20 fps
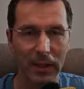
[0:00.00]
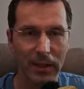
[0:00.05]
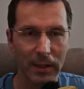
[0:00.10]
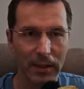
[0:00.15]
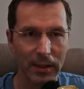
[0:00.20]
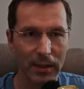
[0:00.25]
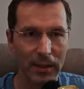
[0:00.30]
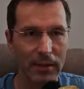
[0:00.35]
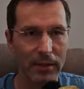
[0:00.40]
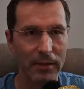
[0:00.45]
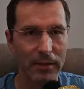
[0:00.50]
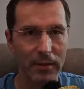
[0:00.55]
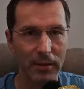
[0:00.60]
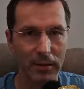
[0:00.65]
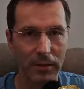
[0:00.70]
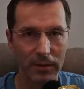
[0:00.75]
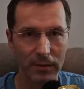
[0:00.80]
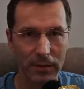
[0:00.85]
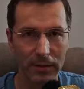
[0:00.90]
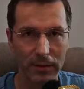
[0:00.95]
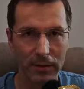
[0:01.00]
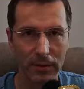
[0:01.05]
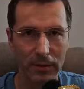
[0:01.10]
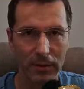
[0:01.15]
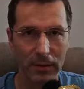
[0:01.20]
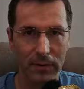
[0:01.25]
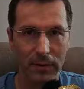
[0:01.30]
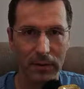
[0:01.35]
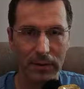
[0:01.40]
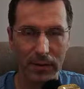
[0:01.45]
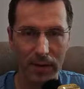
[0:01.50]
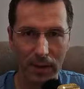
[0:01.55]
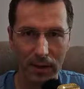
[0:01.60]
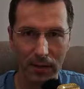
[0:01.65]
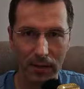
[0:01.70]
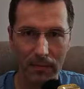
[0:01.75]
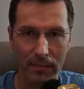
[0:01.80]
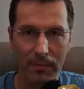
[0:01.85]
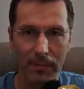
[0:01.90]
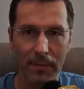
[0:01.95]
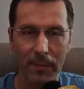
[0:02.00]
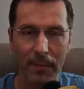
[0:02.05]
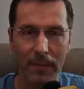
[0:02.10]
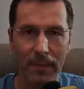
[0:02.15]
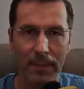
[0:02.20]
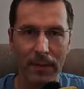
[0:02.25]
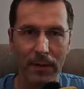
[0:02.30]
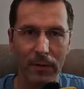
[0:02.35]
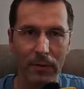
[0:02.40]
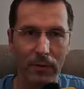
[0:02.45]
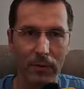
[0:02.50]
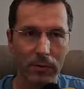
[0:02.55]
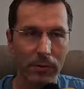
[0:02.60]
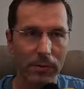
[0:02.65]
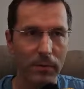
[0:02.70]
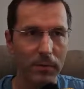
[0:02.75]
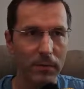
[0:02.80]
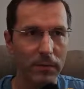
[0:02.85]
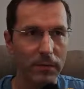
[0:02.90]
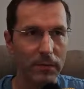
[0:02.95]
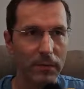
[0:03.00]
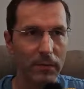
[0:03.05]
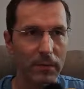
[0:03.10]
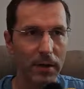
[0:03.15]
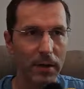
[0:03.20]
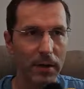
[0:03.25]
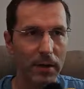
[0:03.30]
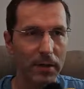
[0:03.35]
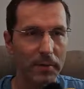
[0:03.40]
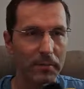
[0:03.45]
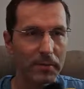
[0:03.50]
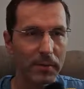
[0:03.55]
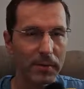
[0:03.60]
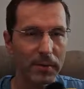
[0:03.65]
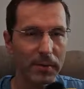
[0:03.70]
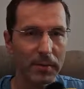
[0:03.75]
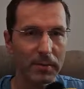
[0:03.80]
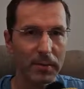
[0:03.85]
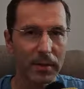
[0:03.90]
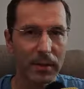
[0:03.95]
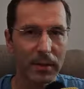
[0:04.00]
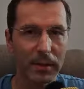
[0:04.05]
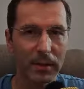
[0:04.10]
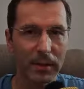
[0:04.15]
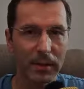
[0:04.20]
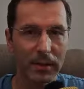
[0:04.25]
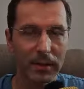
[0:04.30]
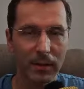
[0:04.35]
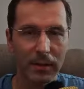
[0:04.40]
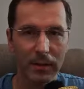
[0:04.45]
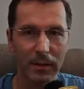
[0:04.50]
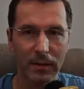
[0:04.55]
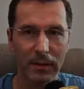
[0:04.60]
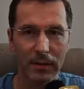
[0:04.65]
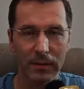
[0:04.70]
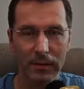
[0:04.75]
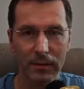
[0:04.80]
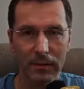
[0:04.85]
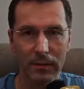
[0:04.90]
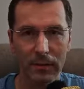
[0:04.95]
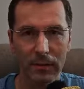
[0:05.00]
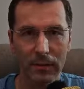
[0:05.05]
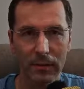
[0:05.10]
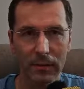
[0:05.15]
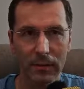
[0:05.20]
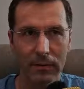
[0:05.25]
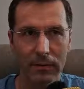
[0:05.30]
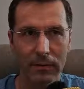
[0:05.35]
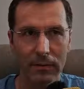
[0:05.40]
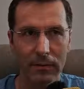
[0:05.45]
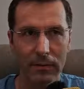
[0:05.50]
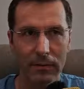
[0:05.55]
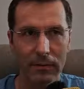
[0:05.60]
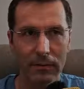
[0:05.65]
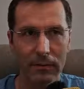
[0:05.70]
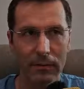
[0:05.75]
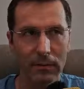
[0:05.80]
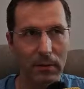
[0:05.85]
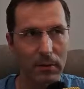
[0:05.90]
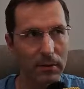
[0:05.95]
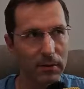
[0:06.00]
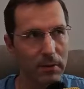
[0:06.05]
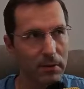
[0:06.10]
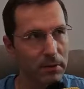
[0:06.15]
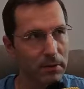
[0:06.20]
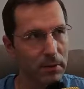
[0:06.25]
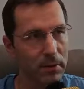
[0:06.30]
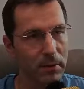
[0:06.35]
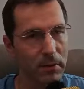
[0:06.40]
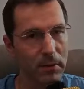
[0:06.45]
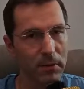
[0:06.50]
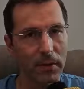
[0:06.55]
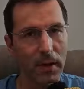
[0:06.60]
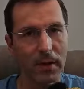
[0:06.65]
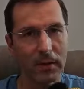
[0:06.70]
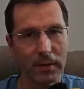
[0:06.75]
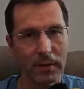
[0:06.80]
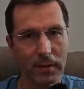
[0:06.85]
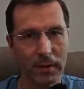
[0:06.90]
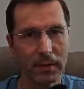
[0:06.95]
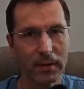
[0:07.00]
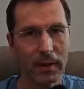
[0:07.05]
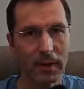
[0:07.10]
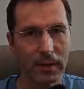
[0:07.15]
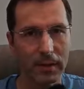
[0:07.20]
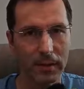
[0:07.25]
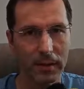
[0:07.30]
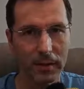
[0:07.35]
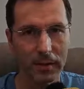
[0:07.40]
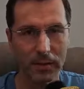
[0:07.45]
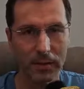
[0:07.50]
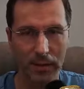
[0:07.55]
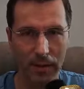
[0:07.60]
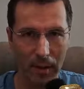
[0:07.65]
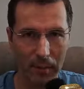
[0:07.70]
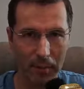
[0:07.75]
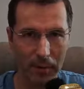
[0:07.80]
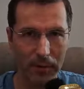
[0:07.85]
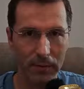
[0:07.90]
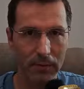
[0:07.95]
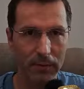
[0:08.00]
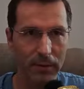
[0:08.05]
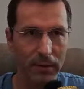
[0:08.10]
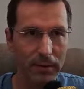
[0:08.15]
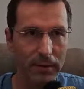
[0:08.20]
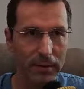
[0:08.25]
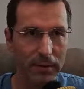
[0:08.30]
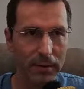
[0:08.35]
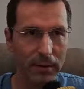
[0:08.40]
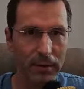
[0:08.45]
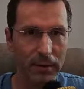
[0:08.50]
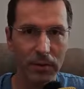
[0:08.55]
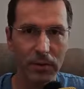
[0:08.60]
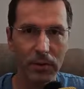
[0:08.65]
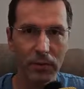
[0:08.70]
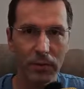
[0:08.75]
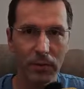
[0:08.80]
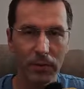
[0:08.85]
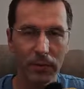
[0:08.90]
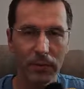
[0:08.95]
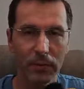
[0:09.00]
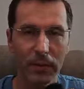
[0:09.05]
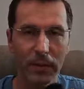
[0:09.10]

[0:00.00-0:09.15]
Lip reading: it is not the same. Also, if you are possibly no, I think that the CW and the digital